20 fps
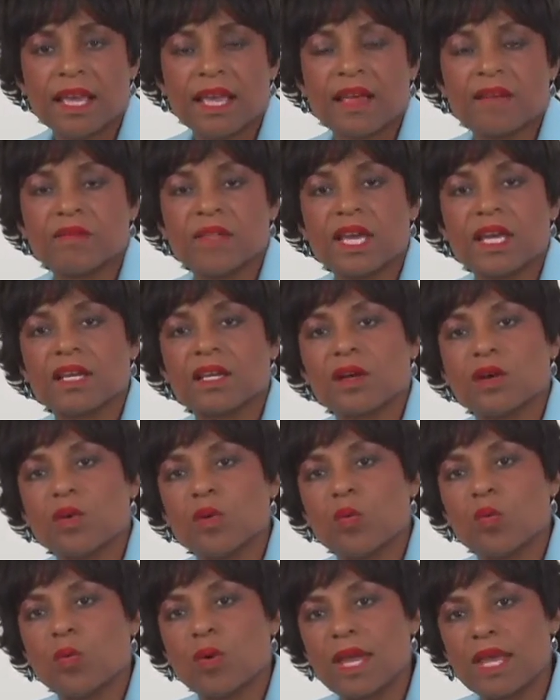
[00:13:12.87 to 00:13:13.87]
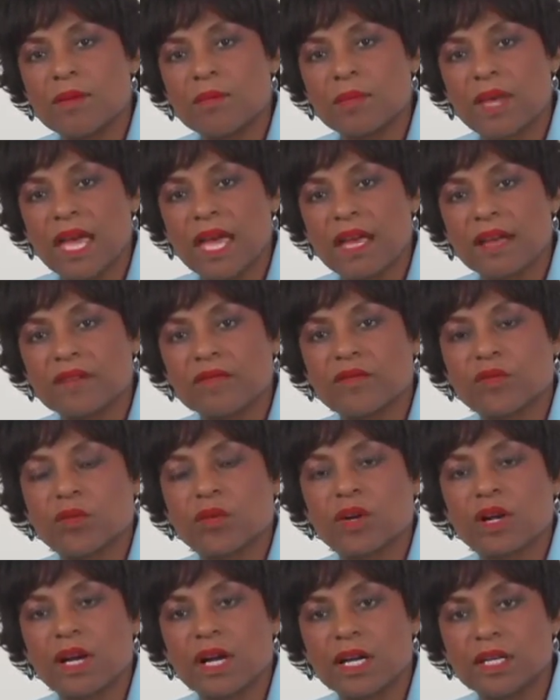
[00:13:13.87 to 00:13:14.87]
and that go way back
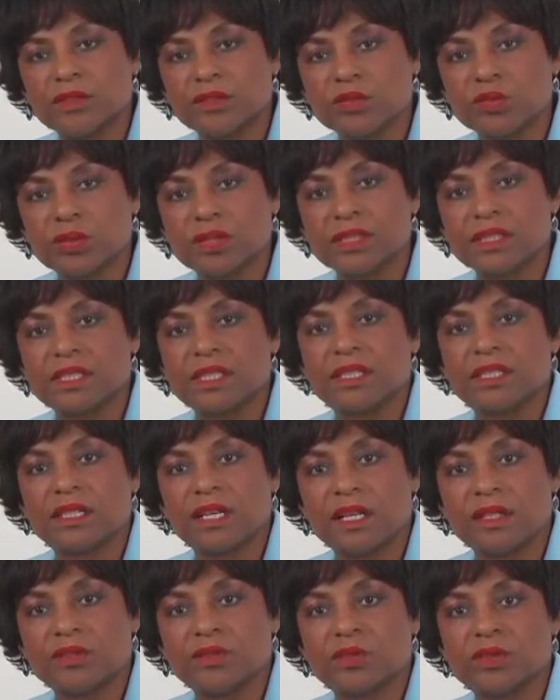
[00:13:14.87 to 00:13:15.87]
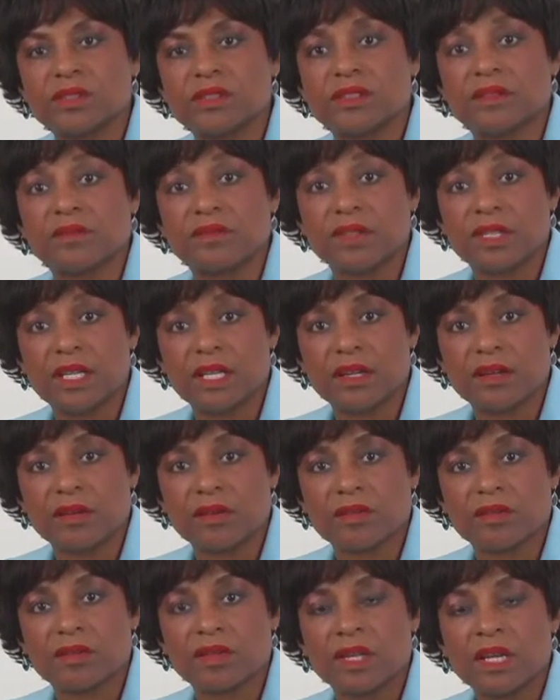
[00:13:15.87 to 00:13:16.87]
for hundreds and hundreds of
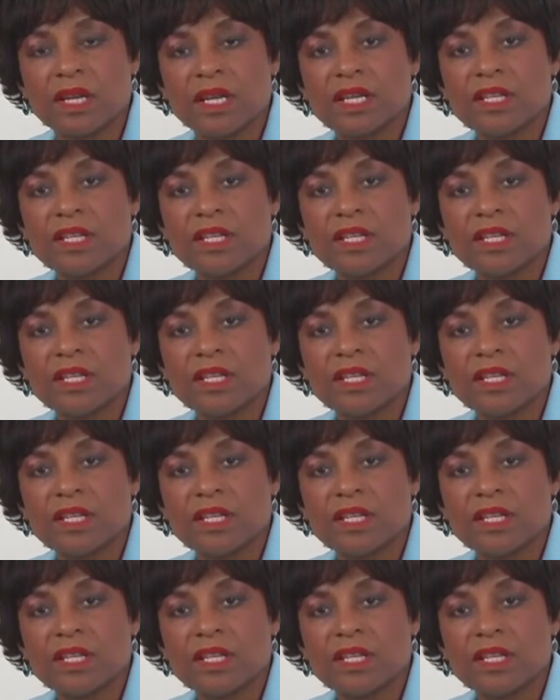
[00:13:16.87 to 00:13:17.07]
years.